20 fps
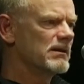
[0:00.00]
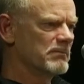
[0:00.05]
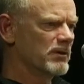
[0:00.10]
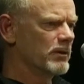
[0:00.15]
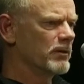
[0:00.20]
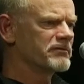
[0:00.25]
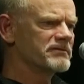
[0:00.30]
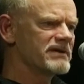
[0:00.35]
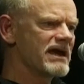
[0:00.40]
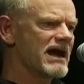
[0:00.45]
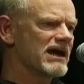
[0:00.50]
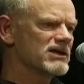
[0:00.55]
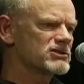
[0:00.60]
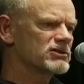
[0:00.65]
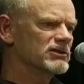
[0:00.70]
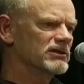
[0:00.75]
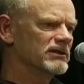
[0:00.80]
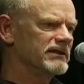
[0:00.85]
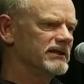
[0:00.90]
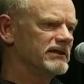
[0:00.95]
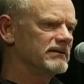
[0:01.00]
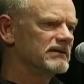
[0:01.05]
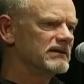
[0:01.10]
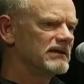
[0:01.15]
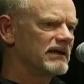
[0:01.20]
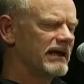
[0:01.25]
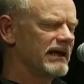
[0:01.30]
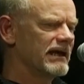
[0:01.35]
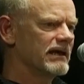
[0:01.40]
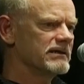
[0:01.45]
both nationally
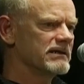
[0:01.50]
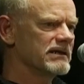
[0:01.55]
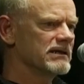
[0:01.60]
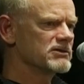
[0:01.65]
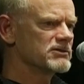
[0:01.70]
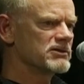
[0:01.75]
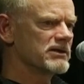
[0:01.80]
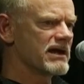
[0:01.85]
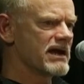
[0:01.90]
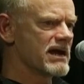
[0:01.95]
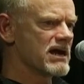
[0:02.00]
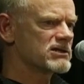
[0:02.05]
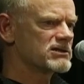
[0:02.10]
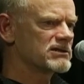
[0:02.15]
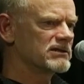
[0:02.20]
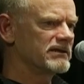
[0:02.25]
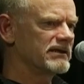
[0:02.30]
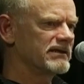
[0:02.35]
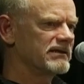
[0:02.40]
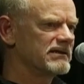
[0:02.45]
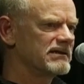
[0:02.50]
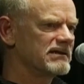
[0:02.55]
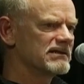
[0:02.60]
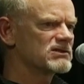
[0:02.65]
and internationally.